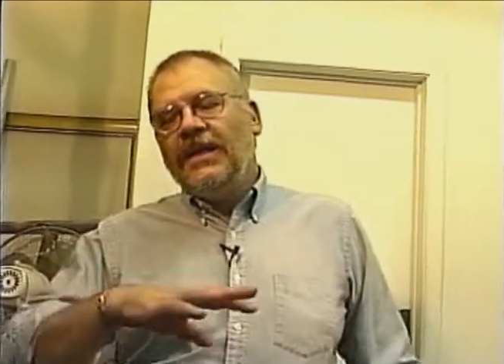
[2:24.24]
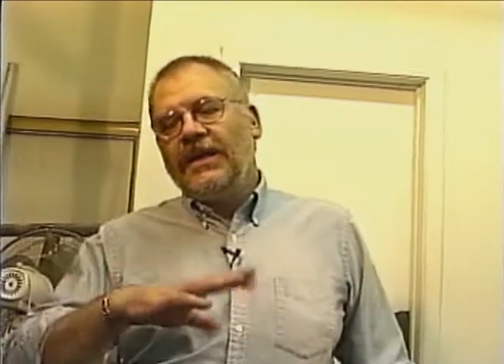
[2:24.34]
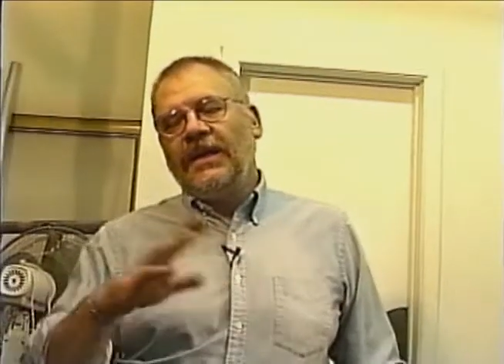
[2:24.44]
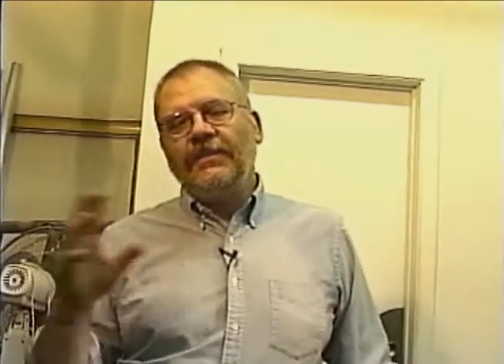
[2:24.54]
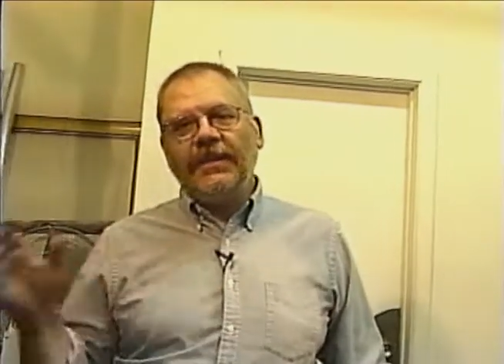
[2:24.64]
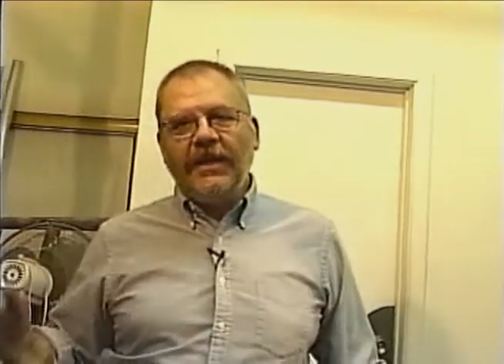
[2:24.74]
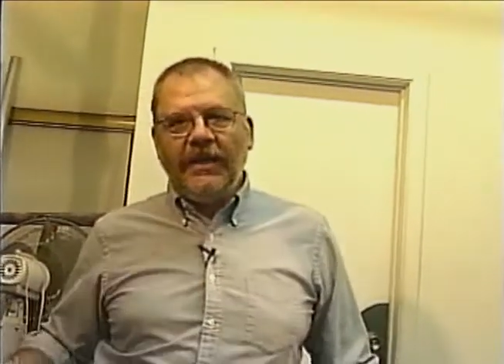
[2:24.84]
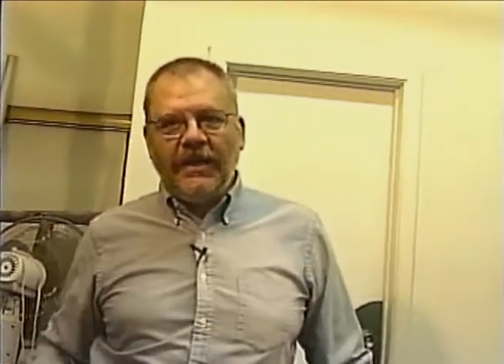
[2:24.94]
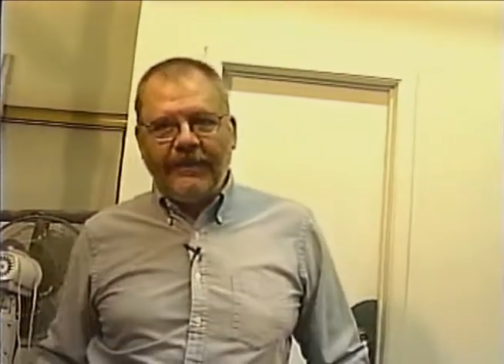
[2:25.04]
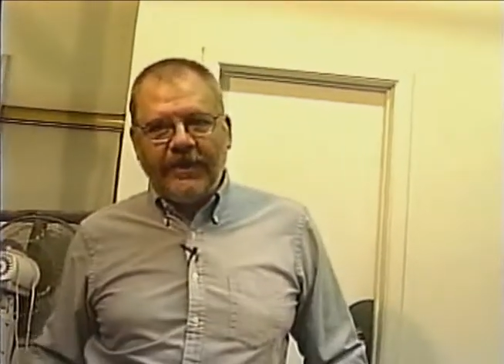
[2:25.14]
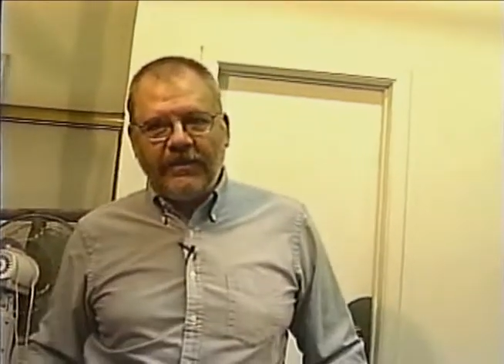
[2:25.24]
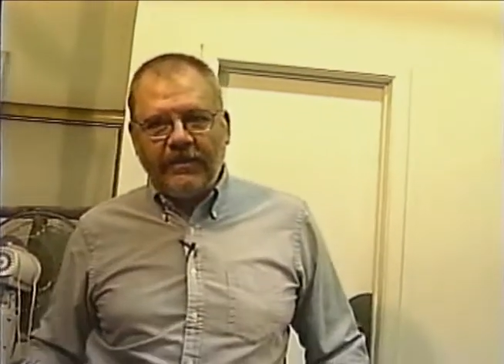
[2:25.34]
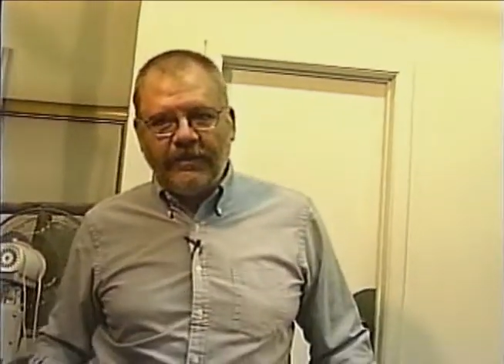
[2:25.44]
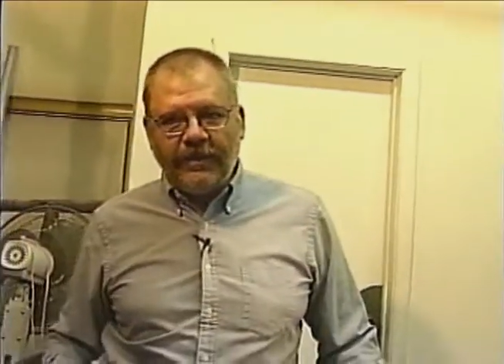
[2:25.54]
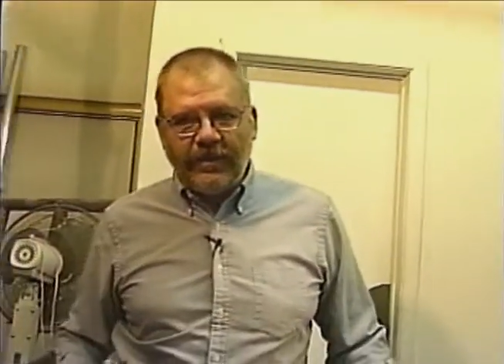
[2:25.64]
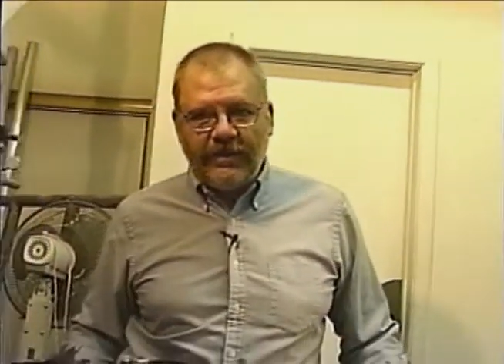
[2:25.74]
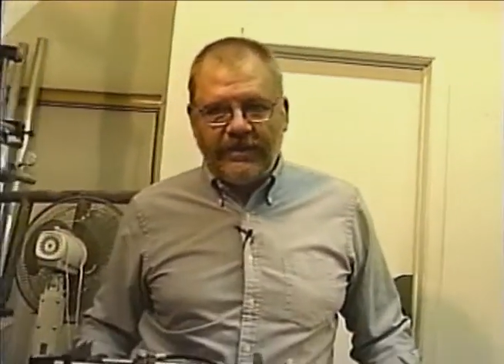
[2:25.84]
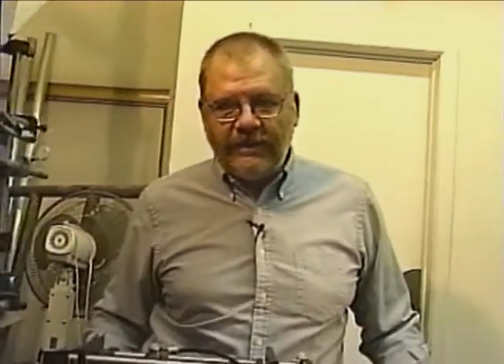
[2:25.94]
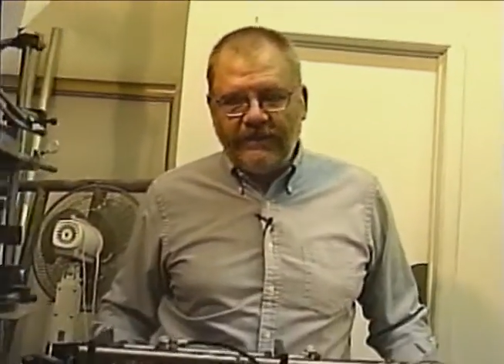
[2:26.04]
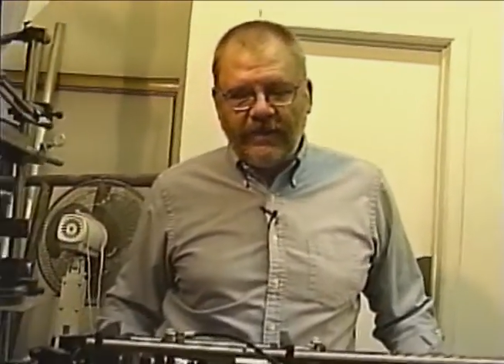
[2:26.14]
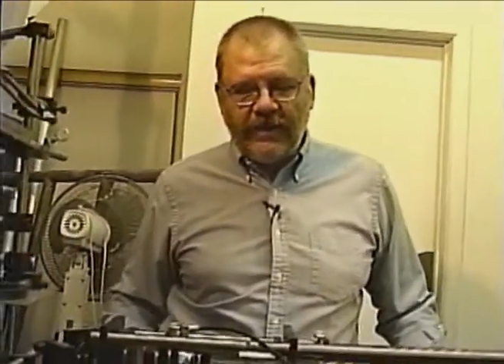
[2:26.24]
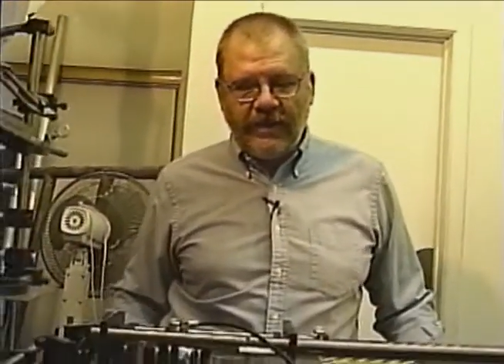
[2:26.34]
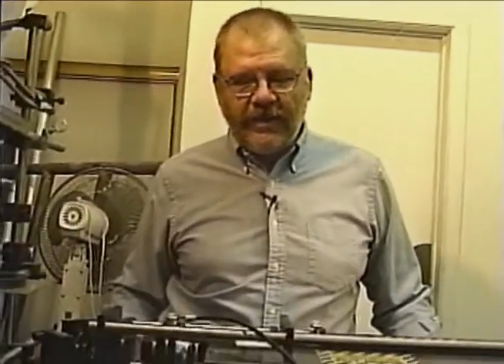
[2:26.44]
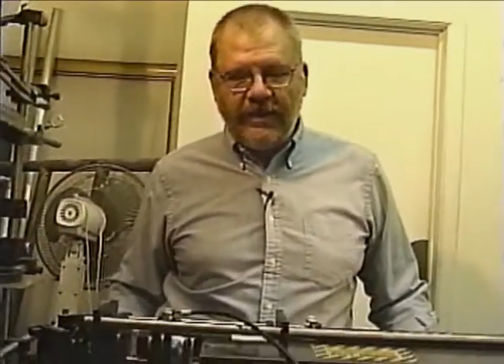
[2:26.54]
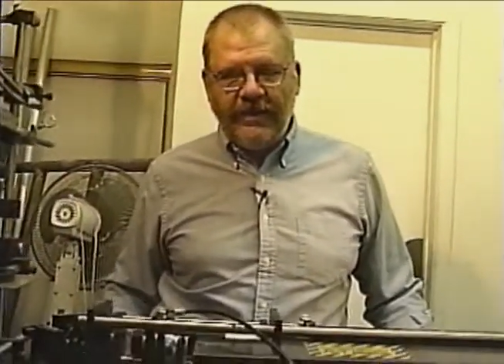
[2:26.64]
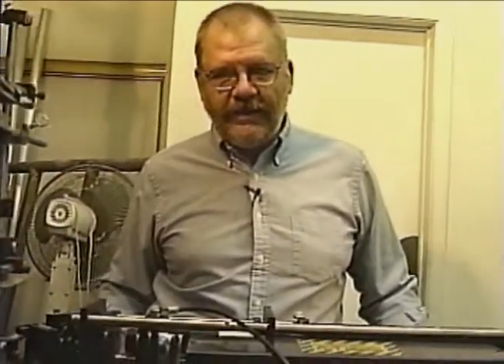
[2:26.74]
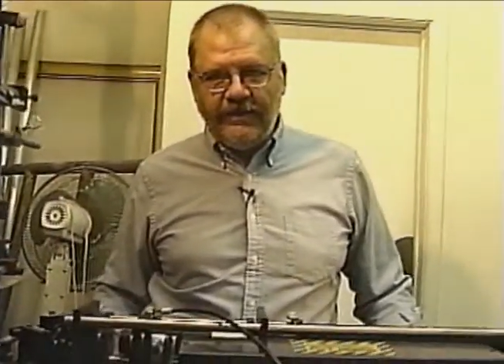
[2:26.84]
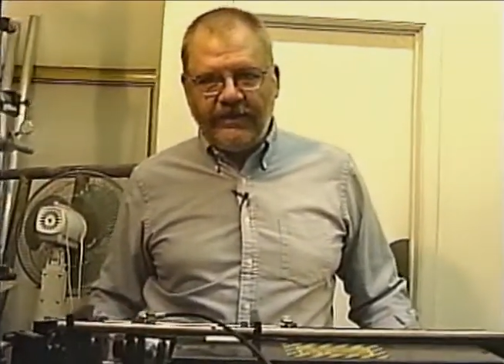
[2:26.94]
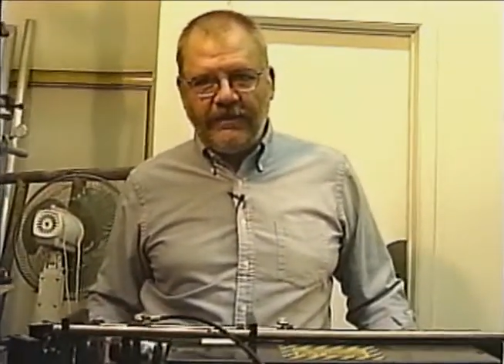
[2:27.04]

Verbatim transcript: complicated optical components and figuring out how to use them.